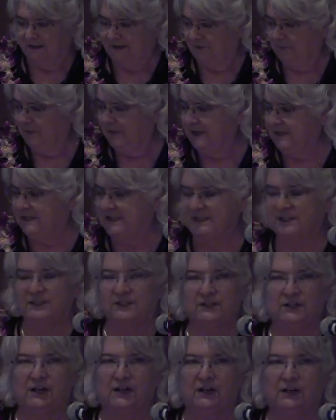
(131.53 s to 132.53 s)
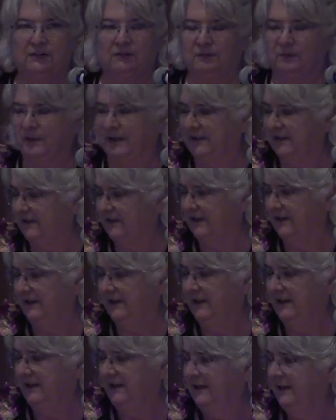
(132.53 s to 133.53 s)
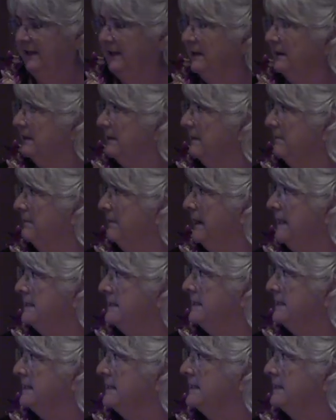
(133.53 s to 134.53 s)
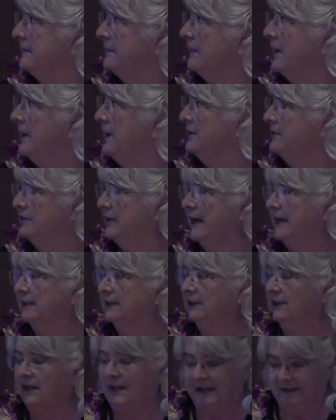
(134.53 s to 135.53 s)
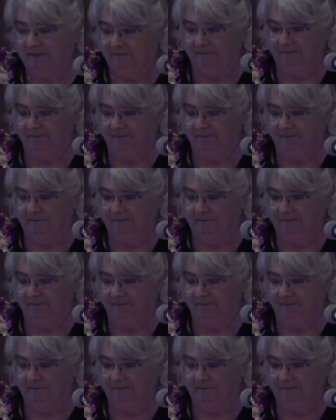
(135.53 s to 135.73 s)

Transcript: wanted to start with the basics of contract law.